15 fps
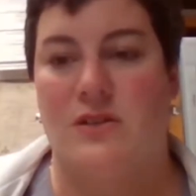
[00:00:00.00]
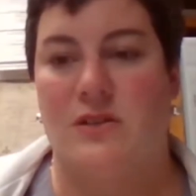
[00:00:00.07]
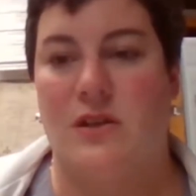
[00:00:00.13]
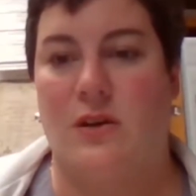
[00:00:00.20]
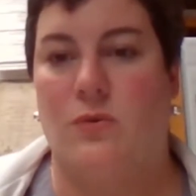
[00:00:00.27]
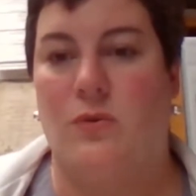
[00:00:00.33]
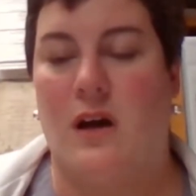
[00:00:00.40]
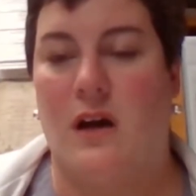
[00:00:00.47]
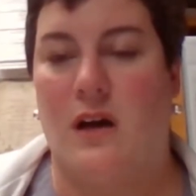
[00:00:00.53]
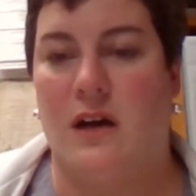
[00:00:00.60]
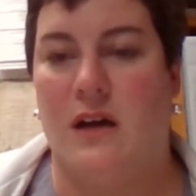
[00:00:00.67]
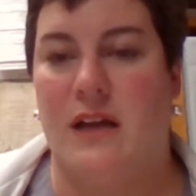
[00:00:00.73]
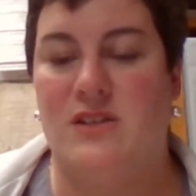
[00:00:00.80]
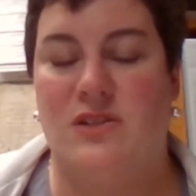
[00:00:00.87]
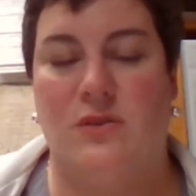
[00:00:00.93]
So
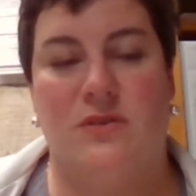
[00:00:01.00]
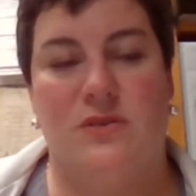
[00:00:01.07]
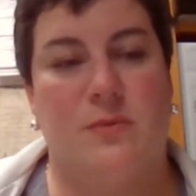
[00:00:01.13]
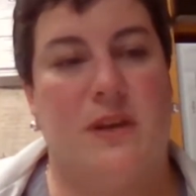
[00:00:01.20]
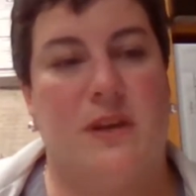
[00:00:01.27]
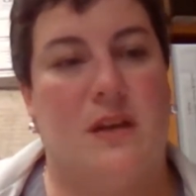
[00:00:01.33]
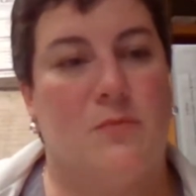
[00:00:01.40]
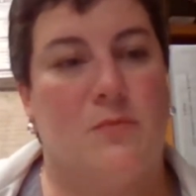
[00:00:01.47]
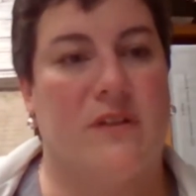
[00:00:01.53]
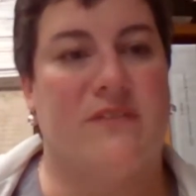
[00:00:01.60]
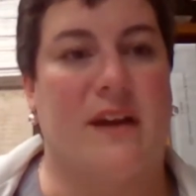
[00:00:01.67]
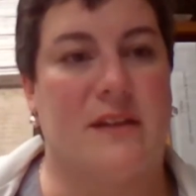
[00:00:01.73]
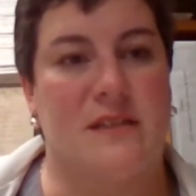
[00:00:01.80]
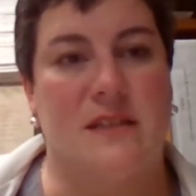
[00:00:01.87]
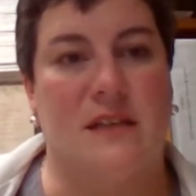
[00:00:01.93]
as soon as we get more
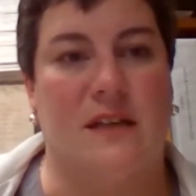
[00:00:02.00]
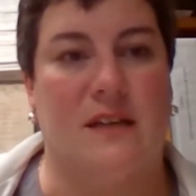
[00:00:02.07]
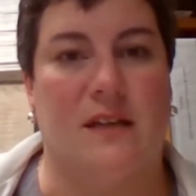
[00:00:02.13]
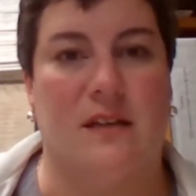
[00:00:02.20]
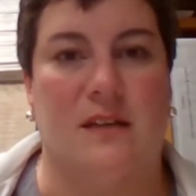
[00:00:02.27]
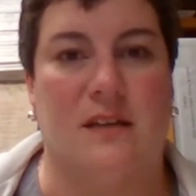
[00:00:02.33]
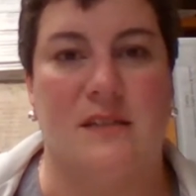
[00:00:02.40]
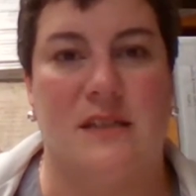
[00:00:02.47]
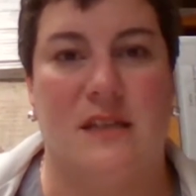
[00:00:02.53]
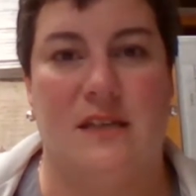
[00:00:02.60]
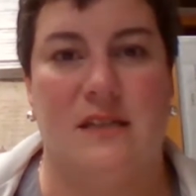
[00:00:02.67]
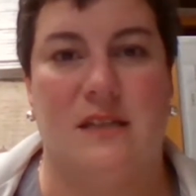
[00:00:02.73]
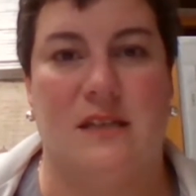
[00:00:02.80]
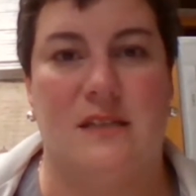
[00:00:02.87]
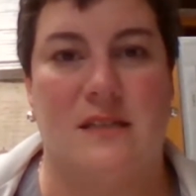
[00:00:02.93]
vaccine in is the
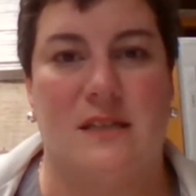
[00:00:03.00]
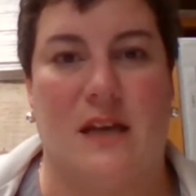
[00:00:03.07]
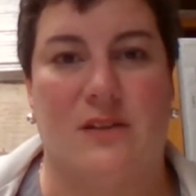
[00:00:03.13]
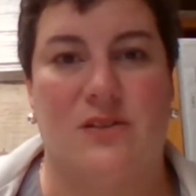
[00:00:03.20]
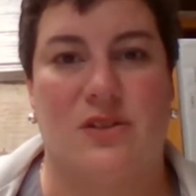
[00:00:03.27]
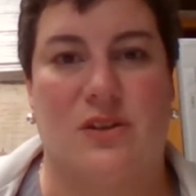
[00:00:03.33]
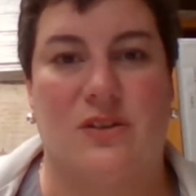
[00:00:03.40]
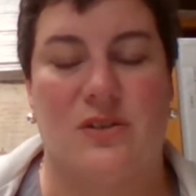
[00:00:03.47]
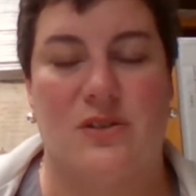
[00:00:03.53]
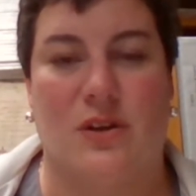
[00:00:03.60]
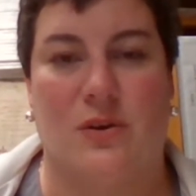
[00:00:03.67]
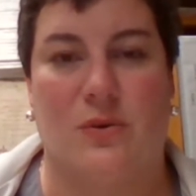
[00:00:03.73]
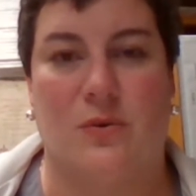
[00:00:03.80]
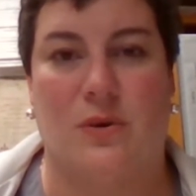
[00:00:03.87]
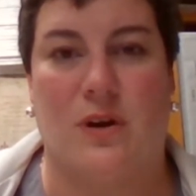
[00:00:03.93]
easiest answer.
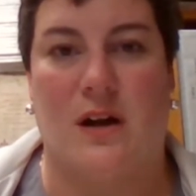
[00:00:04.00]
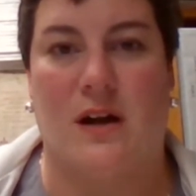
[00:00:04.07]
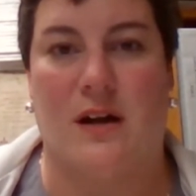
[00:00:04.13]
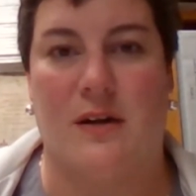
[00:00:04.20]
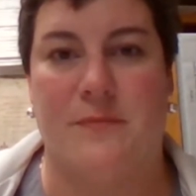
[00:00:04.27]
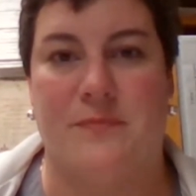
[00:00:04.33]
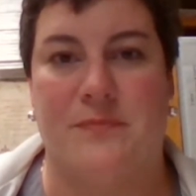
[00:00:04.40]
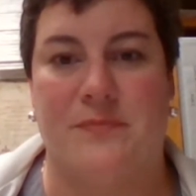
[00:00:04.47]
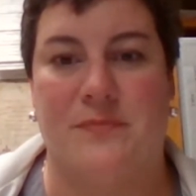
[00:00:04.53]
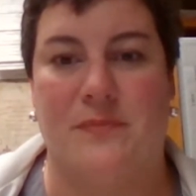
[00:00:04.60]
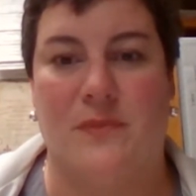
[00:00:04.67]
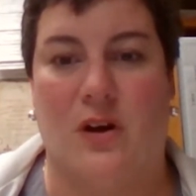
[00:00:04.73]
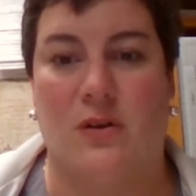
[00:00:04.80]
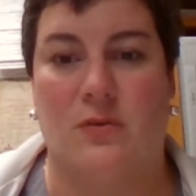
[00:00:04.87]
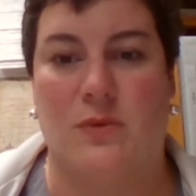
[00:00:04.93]
So
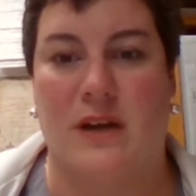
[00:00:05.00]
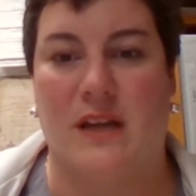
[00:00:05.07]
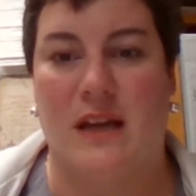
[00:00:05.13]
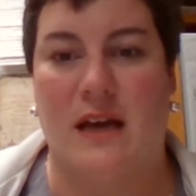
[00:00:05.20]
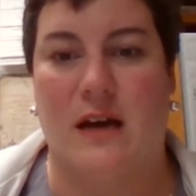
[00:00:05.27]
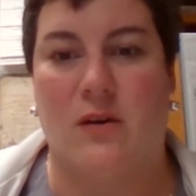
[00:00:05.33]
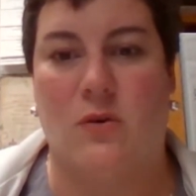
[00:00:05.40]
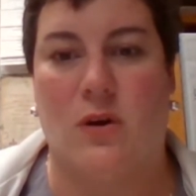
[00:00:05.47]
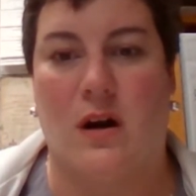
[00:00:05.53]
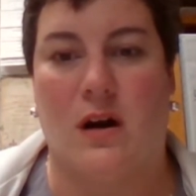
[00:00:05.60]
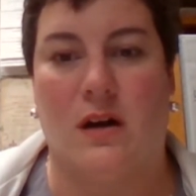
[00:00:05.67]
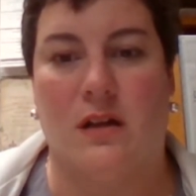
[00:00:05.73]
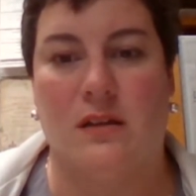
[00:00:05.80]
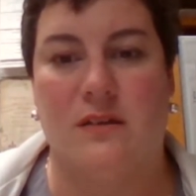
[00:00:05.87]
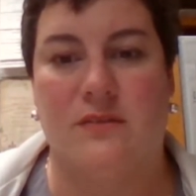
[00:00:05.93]
right now,
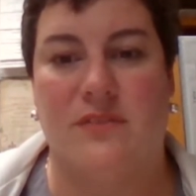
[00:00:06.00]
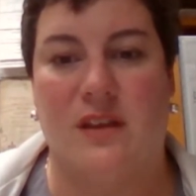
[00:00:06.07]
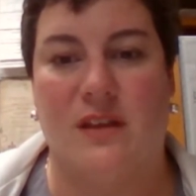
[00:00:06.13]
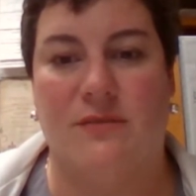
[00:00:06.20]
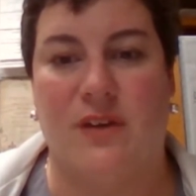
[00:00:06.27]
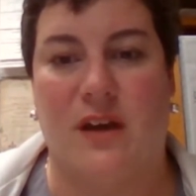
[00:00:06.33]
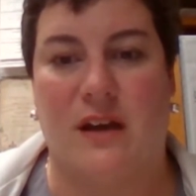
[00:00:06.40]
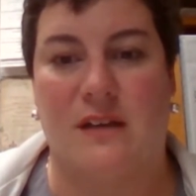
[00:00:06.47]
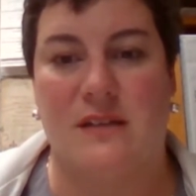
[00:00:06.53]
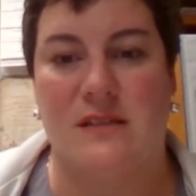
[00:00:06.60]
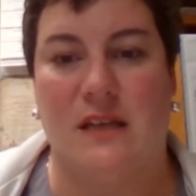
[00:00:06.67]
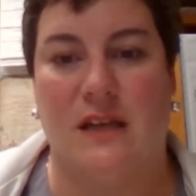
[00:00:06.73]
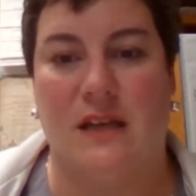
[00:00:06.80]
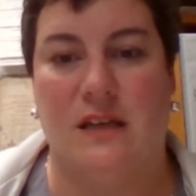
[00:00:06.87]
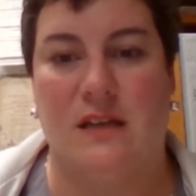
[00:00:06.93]
all of the
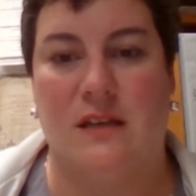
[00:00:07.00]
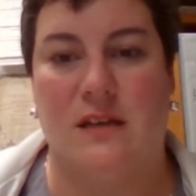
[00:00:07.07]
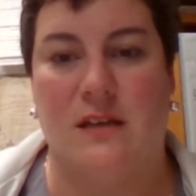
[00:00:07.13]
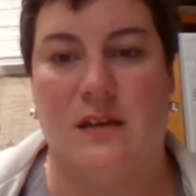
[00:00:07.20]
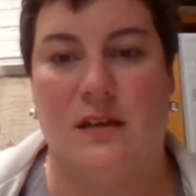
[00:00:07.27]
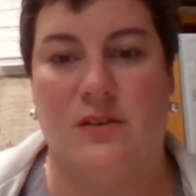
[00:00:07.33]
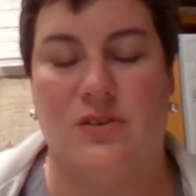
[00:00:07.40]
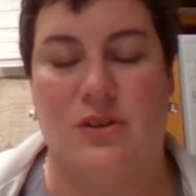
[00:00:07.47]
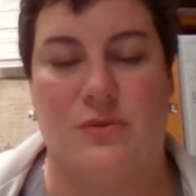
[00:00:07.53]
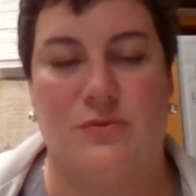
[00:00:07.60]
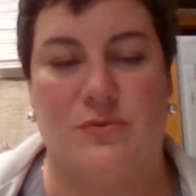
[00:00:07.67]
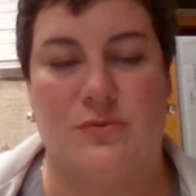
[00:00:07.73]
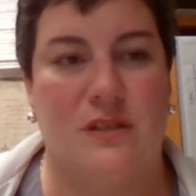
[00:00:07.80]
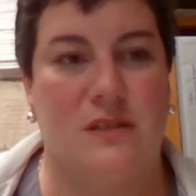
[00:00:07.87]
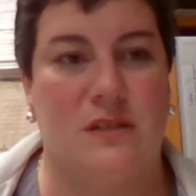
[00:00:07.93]
vaccine
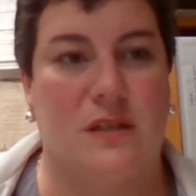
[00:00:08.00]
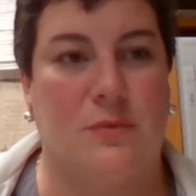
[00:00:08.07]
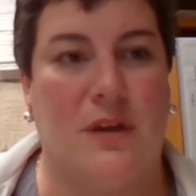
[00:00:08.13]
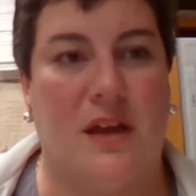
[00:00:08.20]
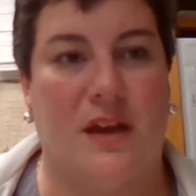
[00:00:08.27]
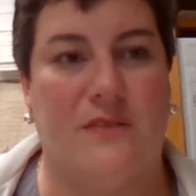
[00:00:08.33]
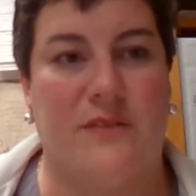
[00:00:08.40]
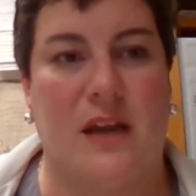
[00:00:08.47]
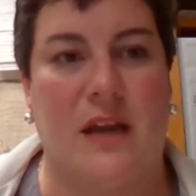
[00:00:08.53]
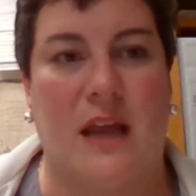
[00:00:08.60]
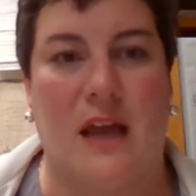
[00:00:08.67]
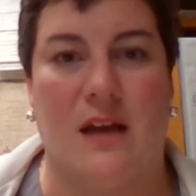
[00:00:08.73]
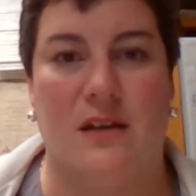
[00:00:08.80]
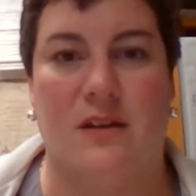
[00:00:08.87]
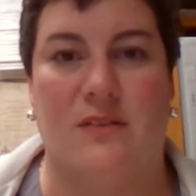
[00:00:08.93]
doses that we have on
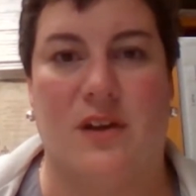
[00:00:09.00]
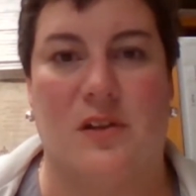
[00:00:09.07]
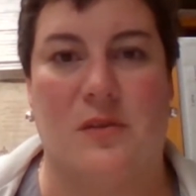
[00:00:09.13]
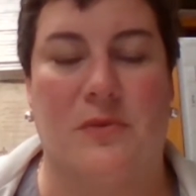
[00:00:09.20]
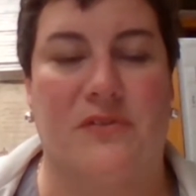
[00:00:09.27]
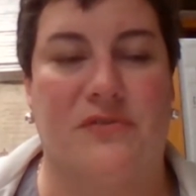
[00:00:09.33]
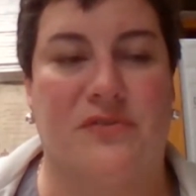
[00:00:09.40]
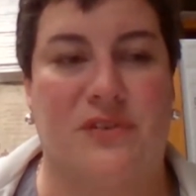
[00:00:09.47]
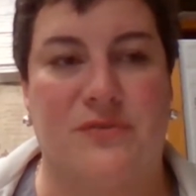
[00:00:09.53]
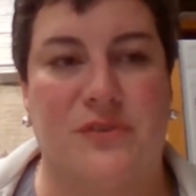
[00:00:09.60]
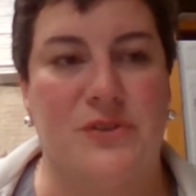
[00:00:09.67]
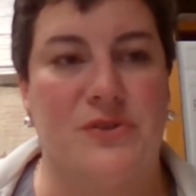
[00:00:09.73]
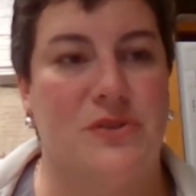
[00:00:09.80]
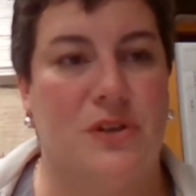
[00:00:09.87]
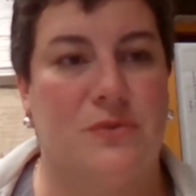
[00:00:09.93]
hand available for
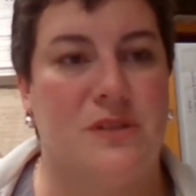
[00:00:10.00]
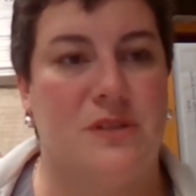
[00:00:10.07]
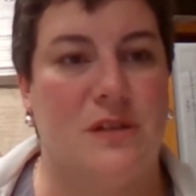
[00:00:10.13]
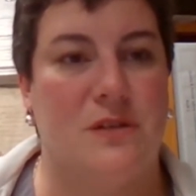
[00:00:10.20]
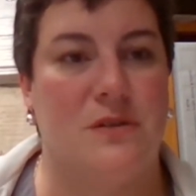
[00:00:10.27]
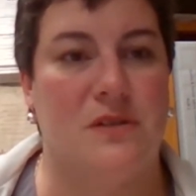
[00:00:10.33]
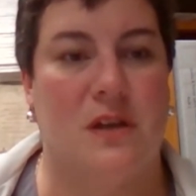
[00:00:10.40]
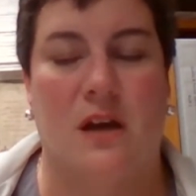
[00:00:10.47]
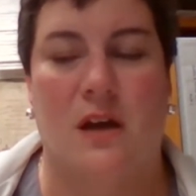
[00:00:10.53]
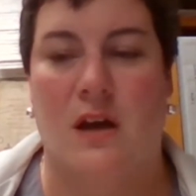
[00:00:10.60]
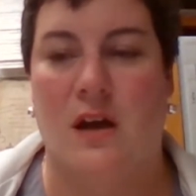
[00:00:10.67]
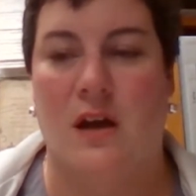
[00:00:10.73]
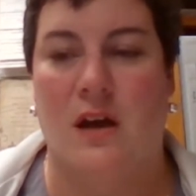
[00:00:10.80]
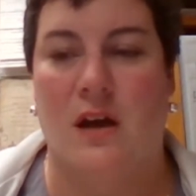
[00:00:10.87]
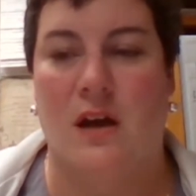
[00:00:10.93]
first doses
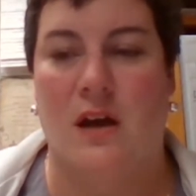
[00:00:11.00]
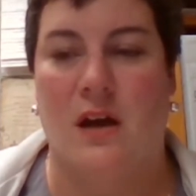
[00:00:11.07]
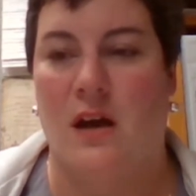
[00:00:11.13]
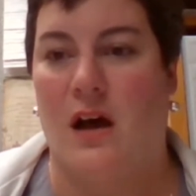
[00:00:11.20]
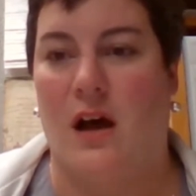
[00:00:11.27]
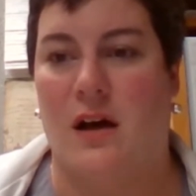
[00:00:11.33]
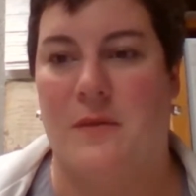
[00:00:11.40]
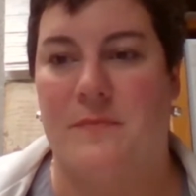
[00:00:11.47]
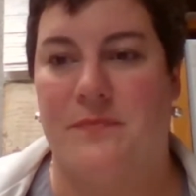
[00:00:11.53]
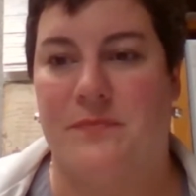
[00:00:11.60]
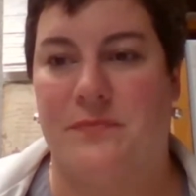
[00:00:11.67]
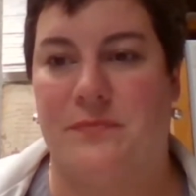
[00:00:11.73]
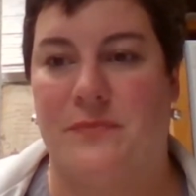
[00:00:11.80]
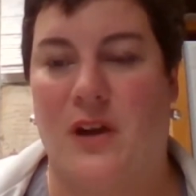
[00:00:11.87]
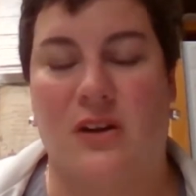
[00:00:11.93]

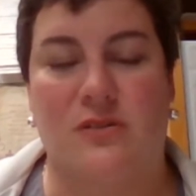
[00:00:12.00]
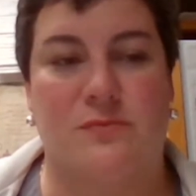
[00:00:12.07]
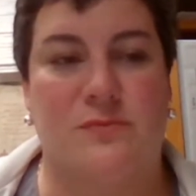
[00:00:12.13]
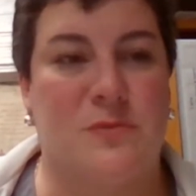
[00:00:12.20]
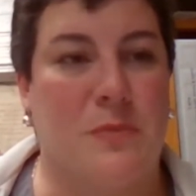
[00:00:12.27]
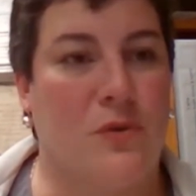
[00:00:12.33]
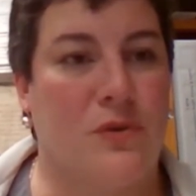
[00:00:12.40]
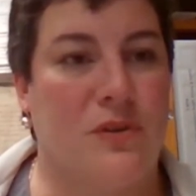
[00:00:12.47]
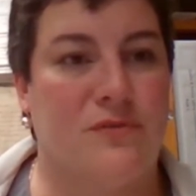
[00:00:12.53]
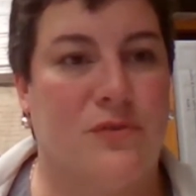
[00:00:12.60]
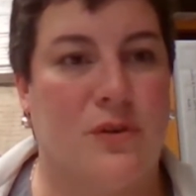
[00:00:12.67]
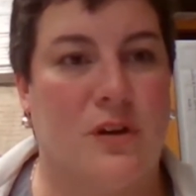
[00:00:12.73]
are spoken